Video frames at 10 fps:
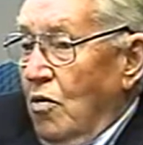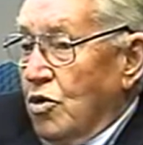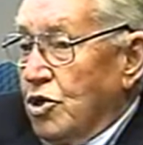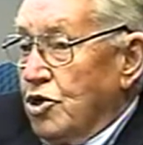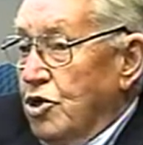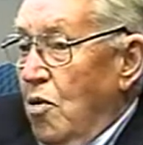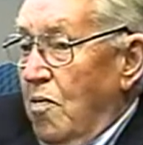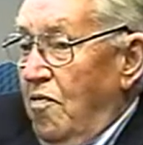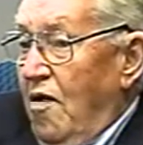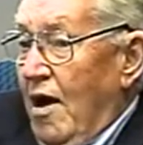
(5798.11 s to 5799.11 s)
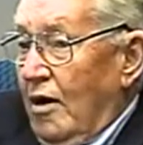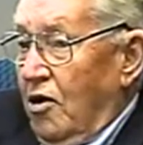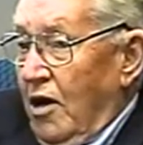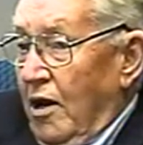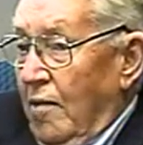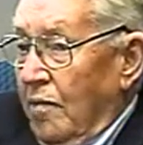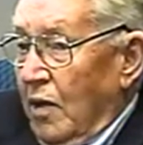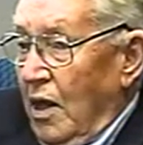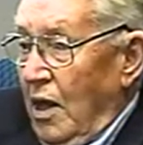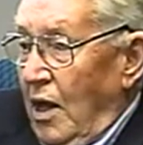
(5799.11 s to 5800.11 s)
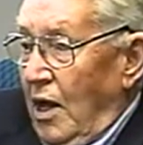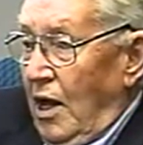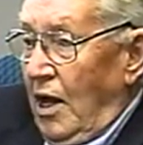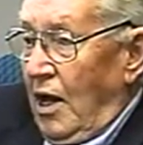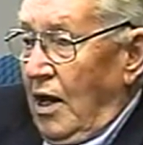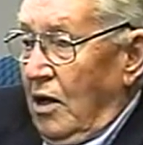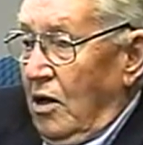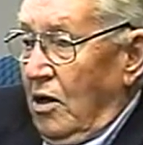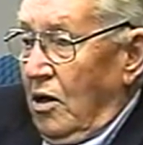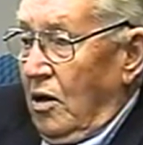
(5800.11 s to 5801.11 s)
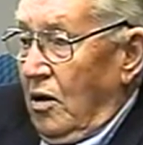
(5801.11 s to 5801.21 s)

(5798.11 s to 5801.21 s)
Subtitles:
was a soap factory. And